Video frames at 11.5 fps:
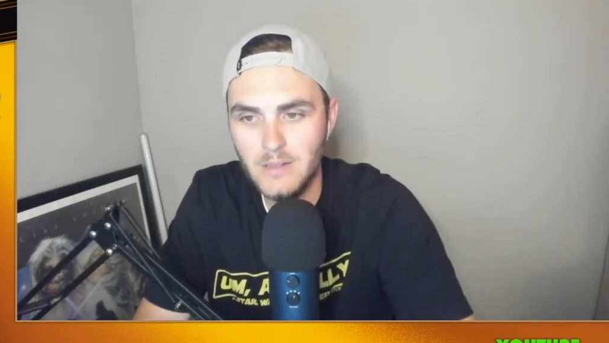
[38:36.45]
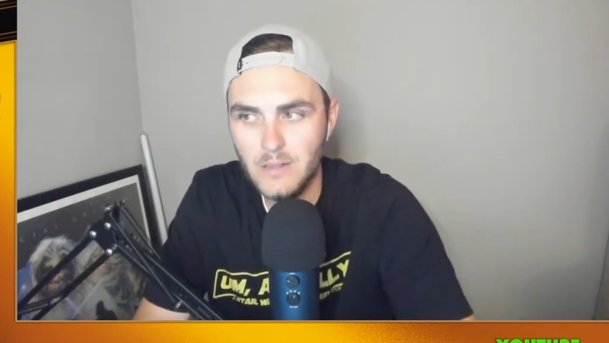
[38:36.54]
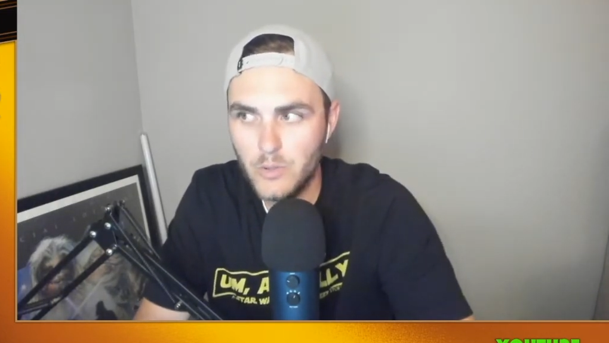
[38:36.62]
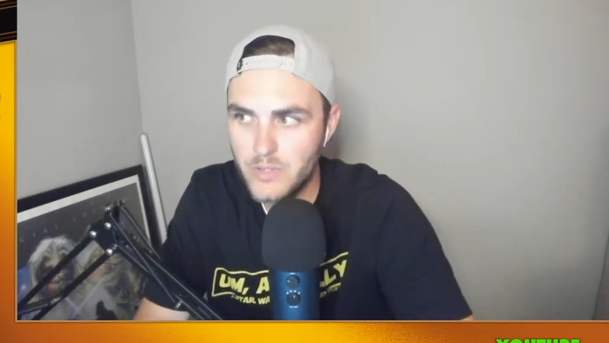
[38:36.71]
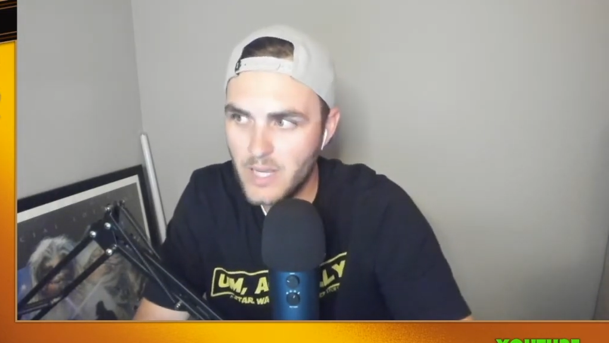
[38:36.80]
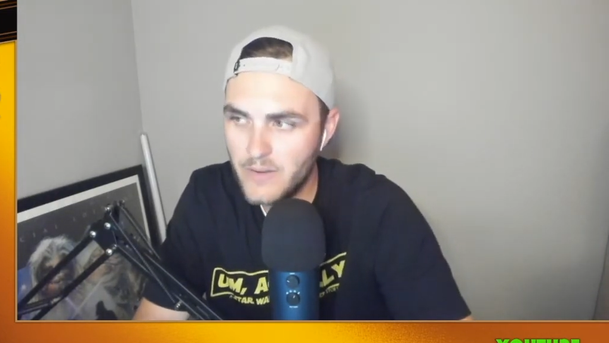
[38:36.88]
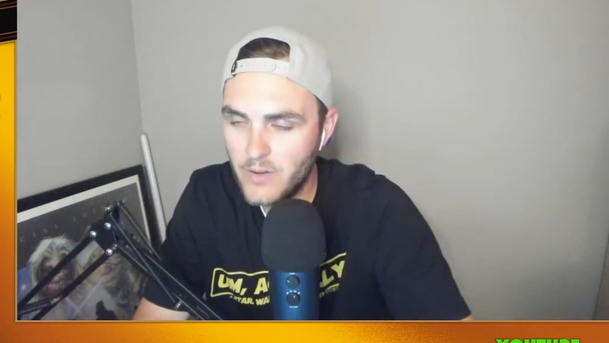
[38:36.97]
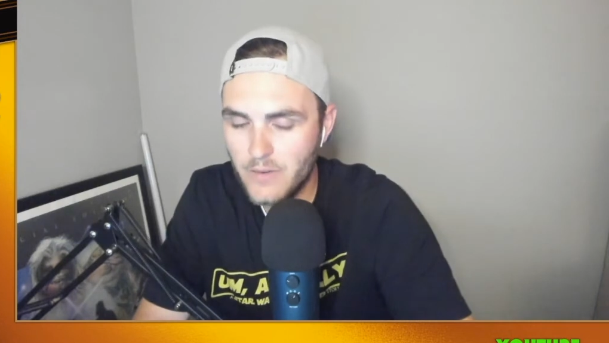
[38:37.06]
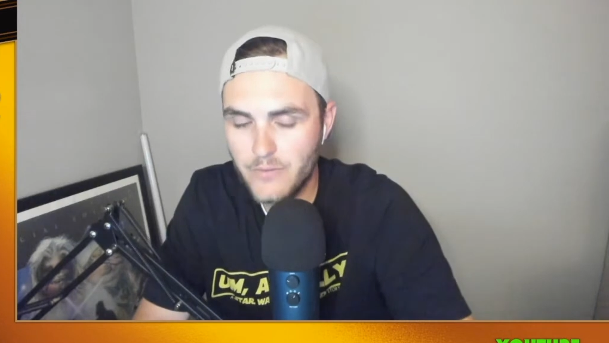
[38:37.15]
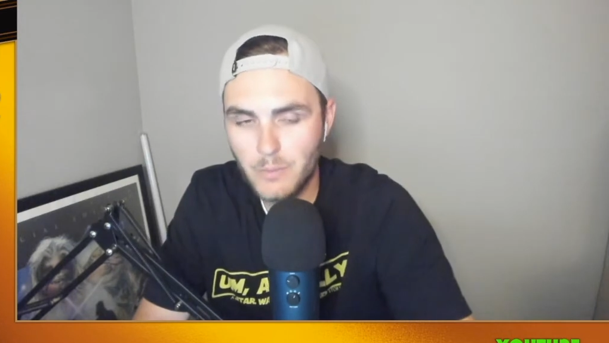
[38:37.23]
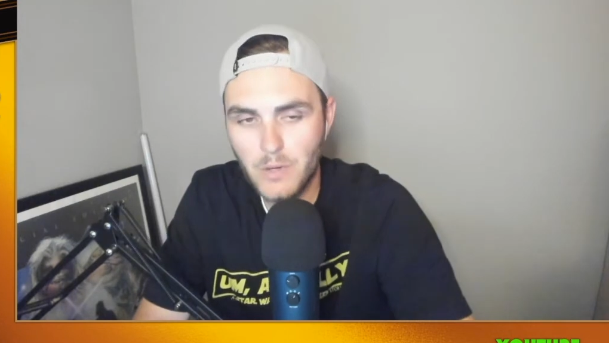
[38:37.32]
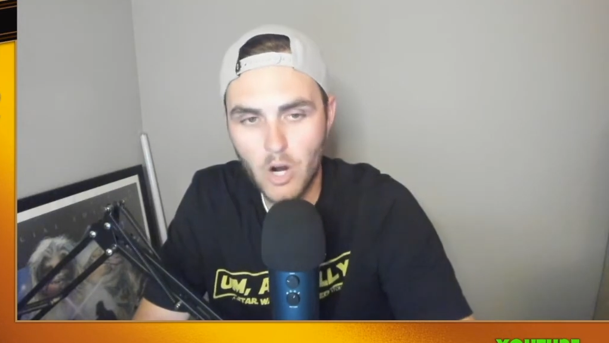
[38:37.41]
Who saved Han
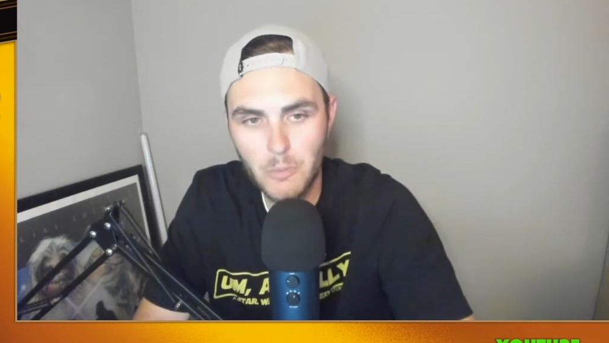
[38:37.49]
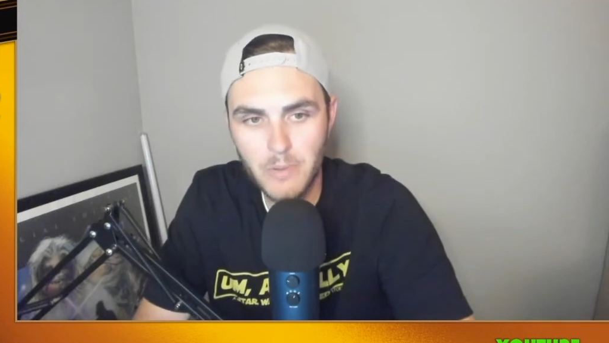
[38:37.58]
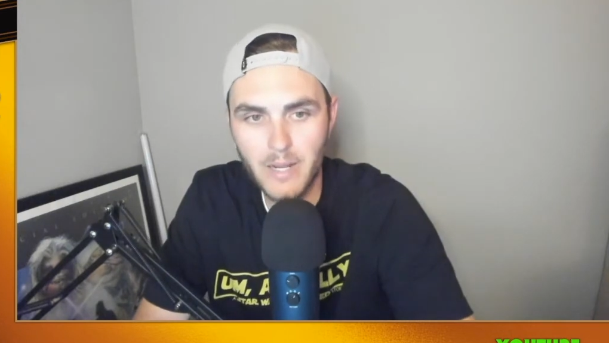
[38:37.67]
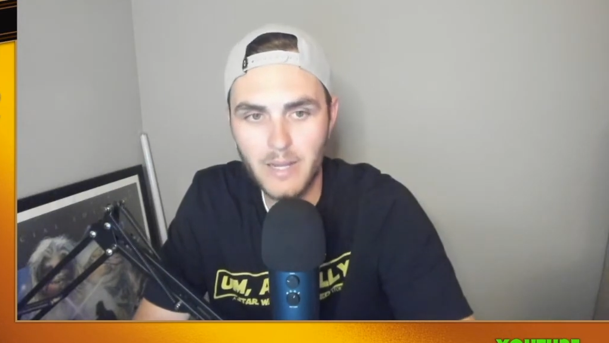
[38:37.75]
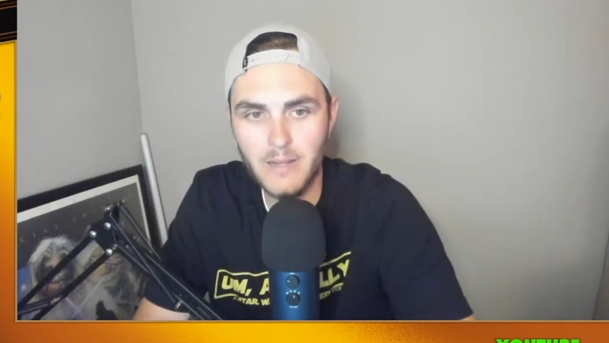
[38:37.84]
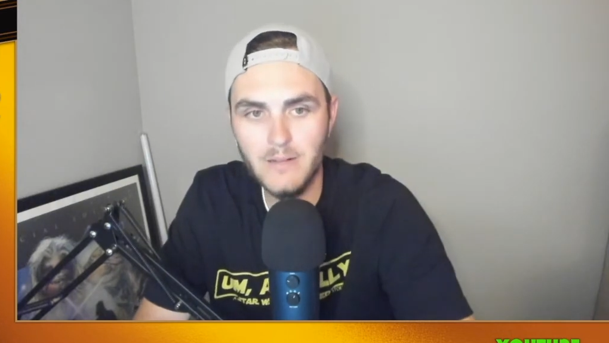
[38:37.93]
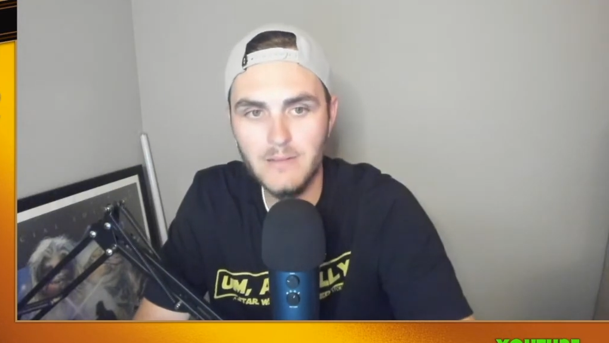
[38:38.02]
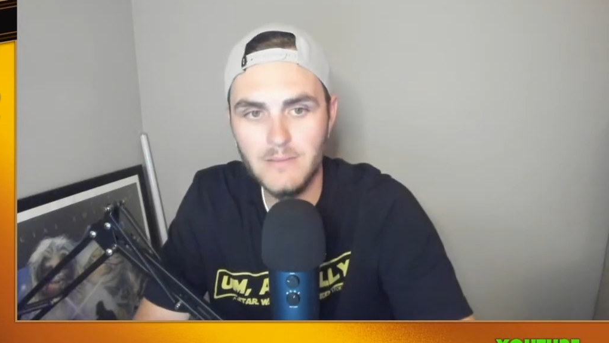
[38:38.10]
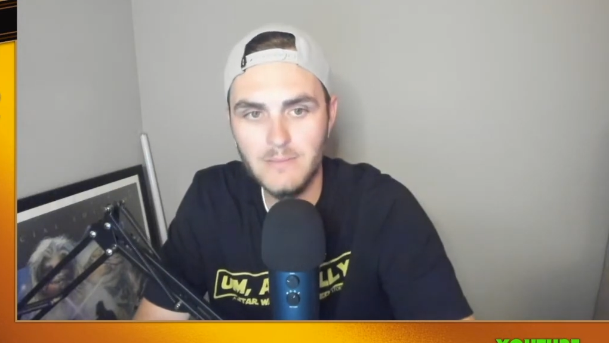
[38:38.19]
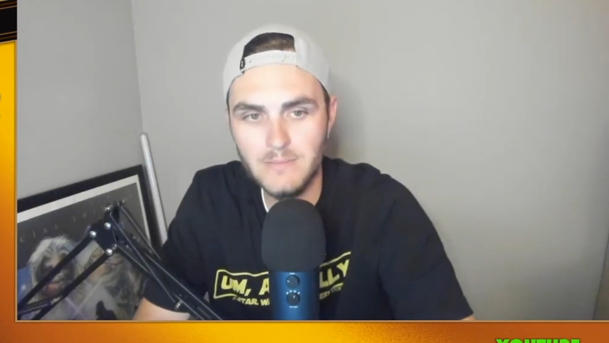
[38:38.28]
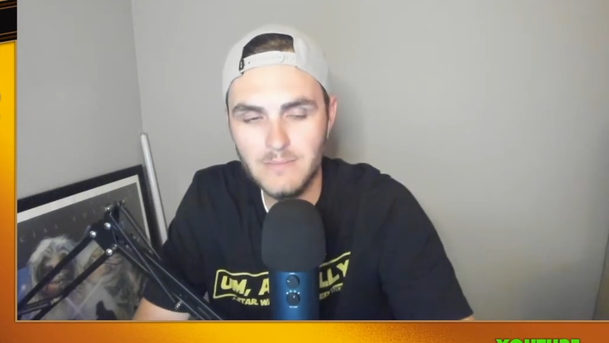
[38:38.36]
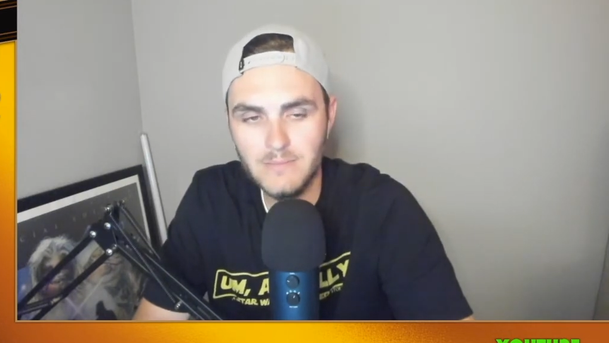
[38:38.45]
from carbonite?
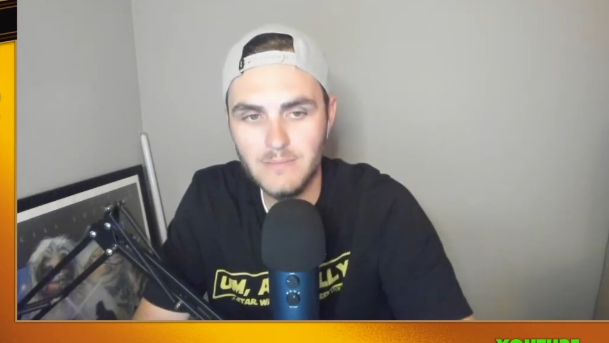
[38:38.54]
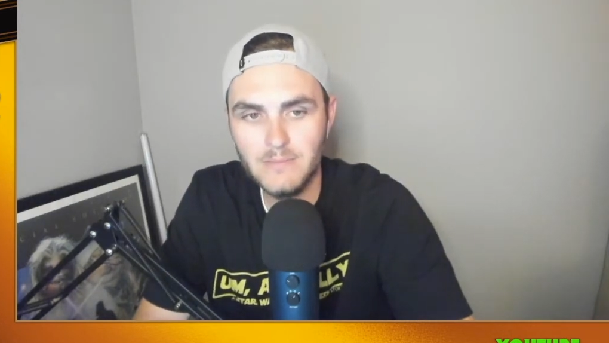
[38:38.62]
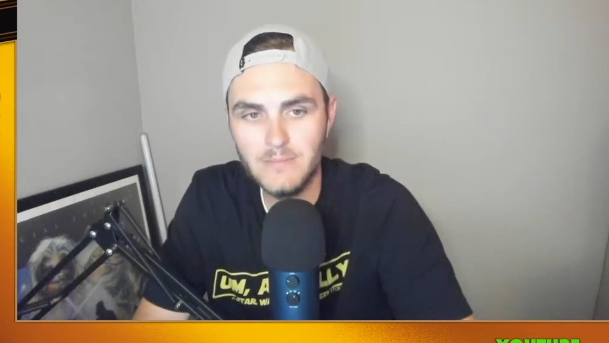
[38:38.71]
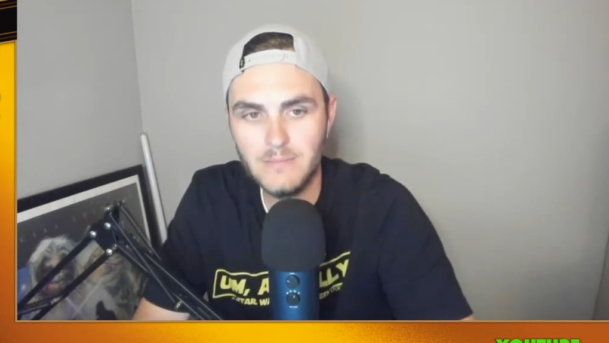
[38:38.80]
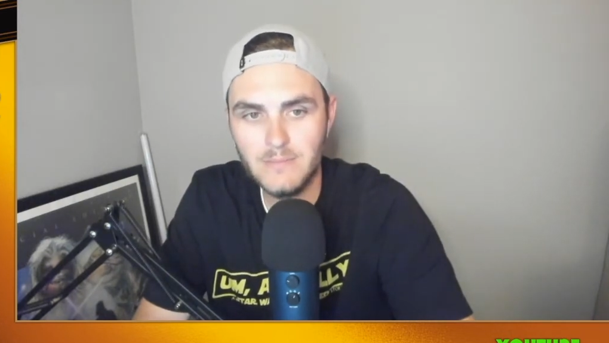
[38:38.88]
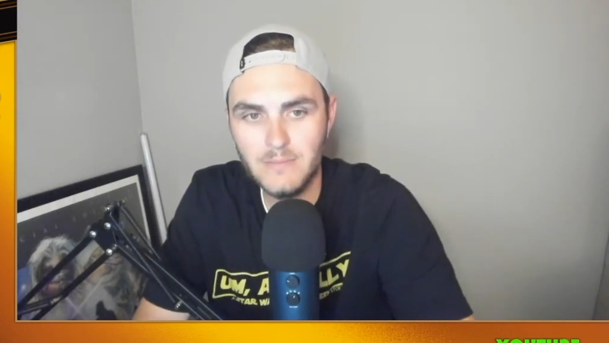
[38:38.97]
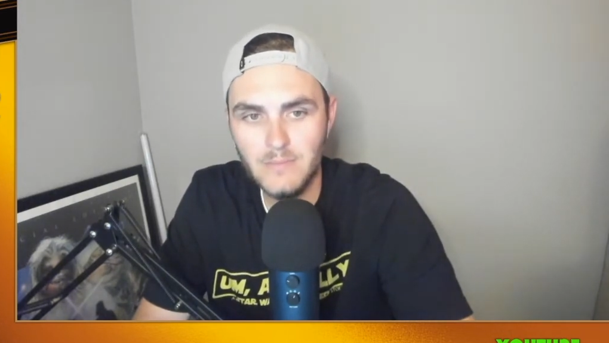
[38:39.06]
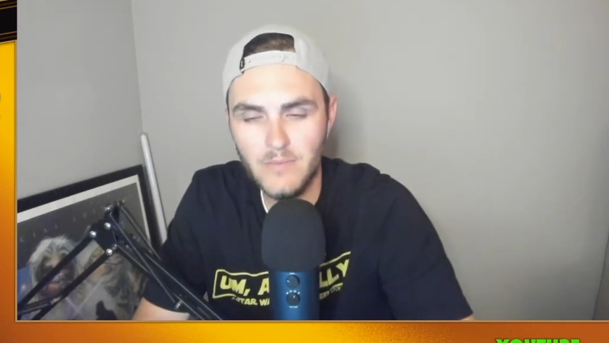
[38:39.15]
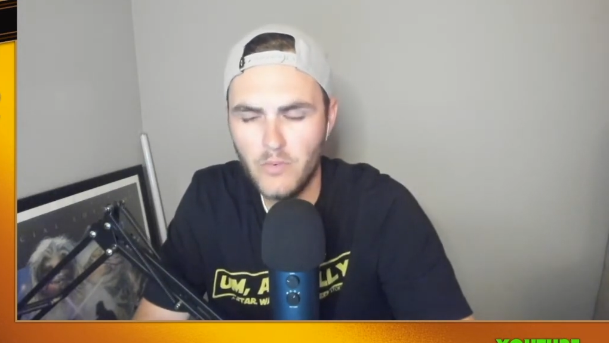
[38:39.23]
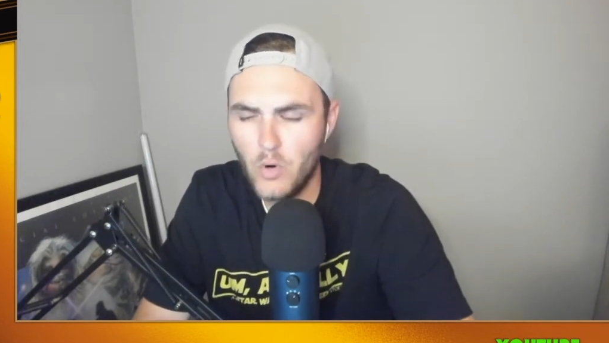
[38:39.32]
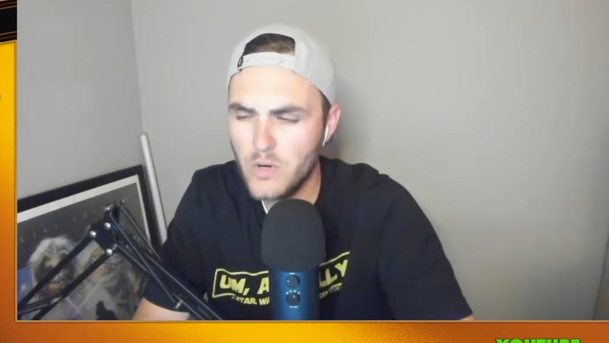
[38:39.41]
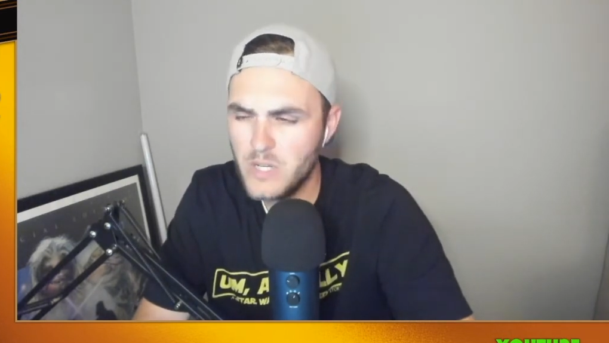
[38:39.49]

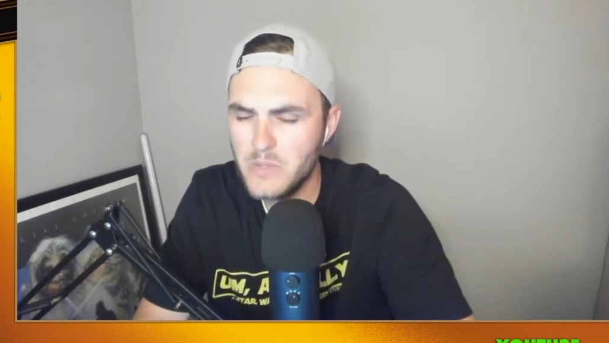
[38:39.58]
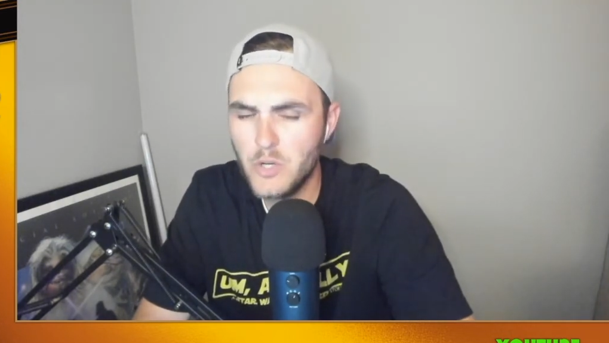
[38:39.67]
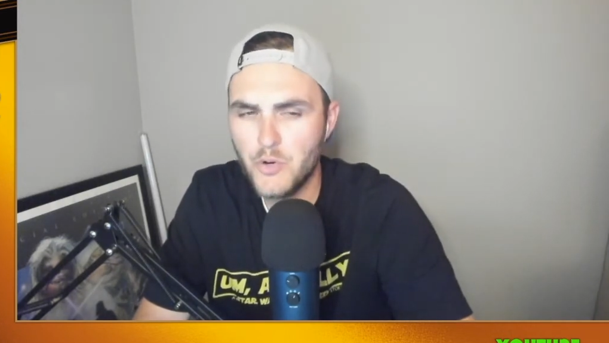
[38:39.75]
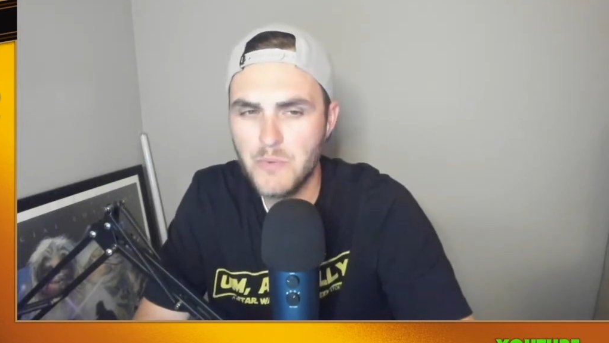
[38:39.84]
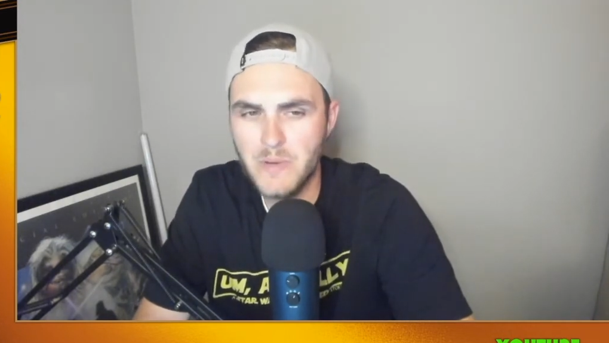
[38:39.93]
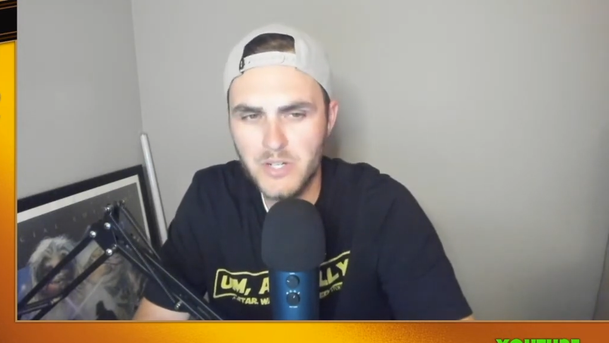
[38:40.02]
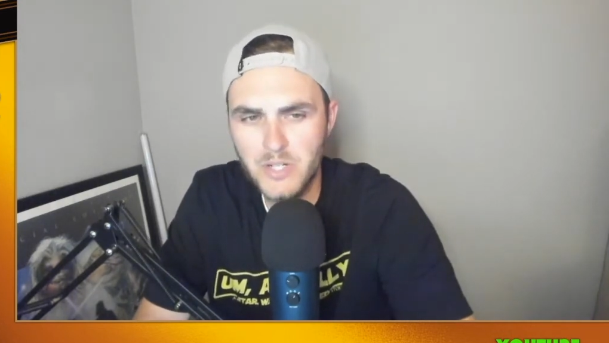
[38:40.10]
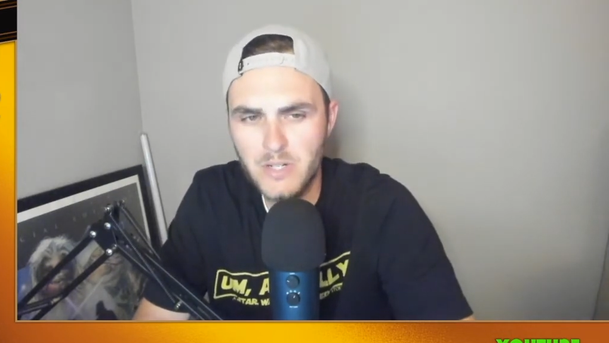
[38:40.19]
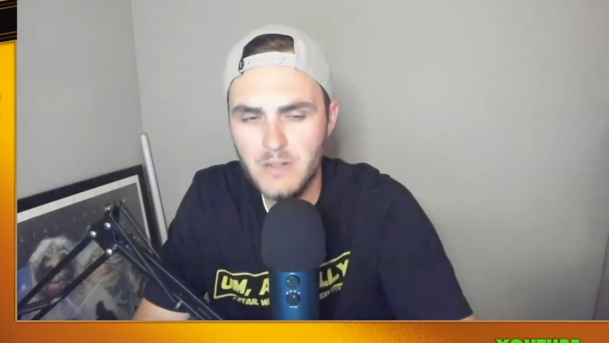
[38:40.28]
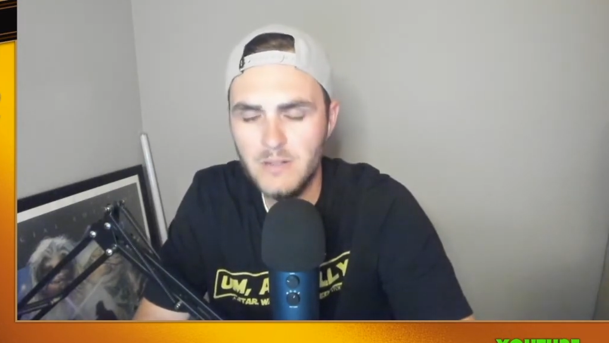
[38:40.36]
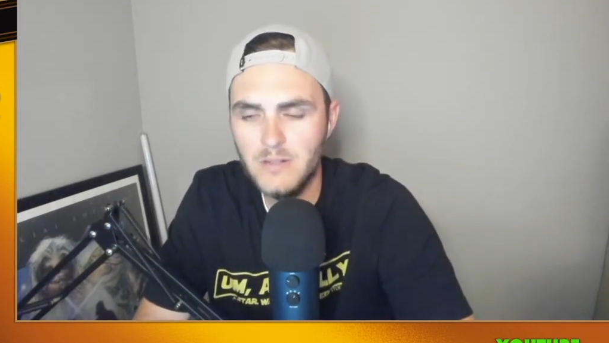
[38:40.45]
Of course, it was a group mission.